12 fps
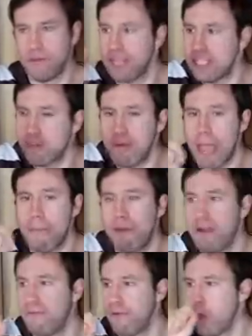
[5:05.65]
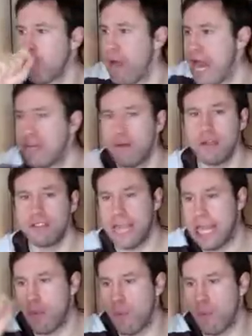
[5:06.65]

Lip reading: This crap of Randy Orton